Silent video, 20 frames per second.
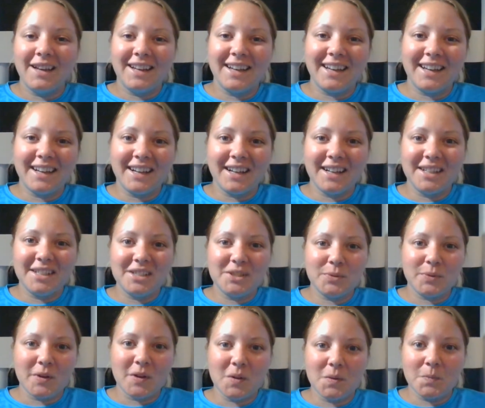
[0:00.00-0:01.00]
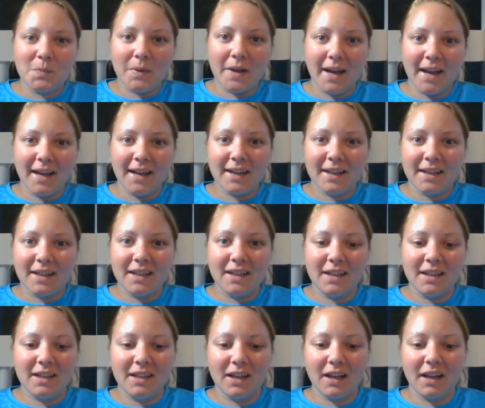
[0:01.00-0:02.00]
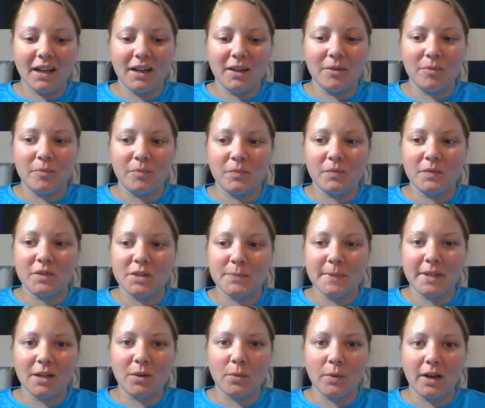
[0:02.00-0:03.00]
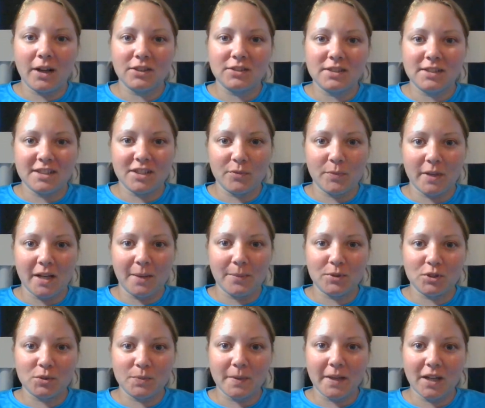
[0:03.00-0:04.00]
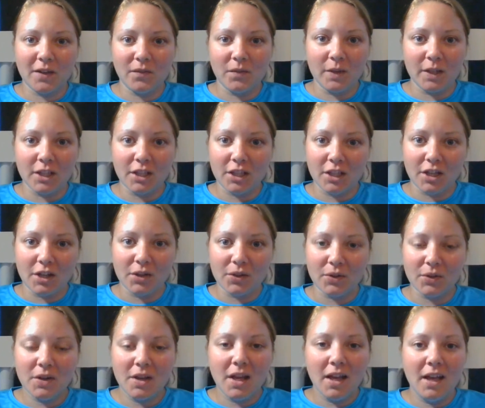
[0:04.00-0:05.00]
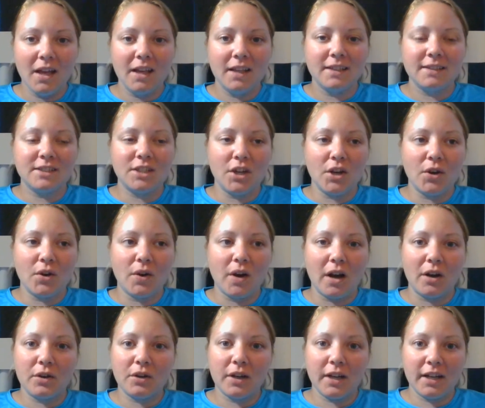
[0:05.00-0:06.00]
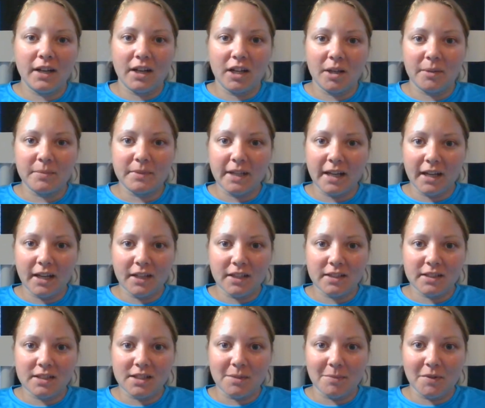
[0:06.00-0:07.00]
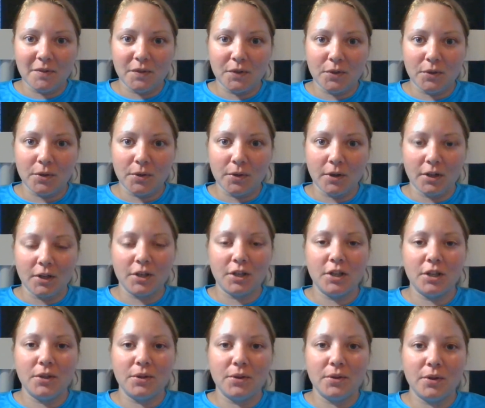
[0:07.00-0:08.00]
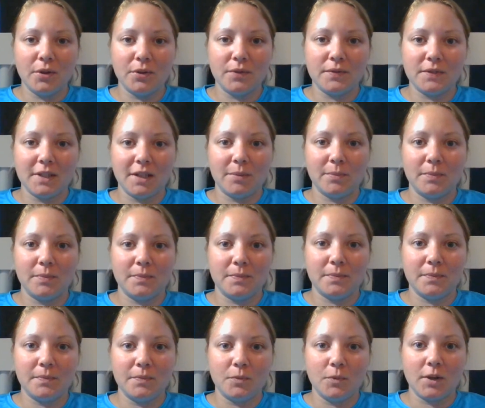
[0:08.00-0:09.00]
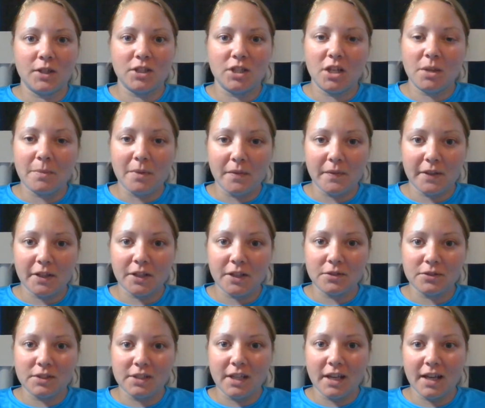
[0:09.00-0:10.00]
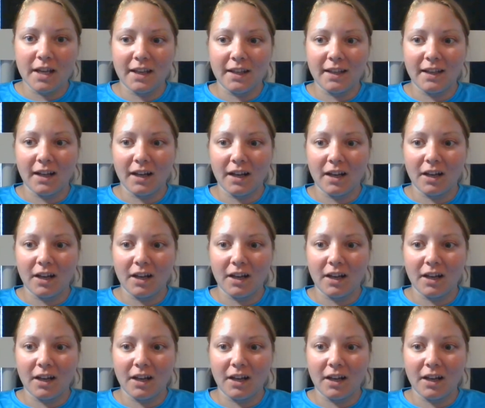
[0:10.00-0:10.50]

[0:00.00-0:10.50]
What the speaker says: Hey guys, welcome back. It's been a while since I've been able to make a video, so I'll go ahead and update some of you who are new, who've not watched any of my videos yet.